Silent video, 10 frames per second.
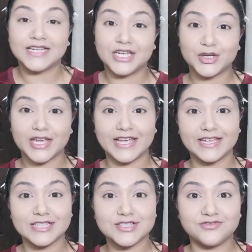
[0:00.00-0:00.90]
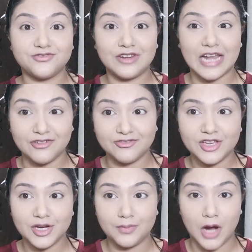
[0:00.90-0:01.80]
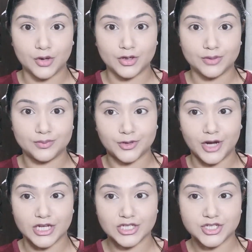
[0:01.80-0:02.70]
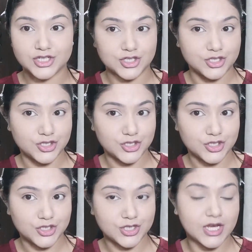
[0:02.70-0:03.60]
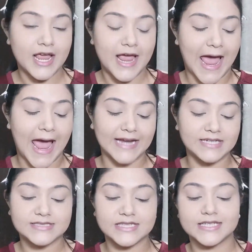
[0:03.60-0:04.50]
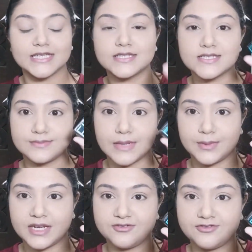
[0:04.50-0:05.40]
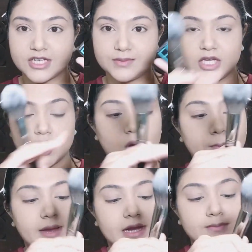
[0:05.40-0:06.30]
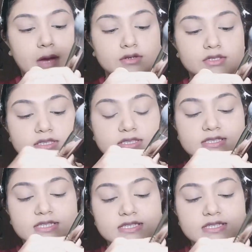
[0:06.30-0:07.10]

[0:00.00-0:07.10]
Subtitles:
Now taking this fluffier powder brush and taking this Maybelline Fit Me compact powder, this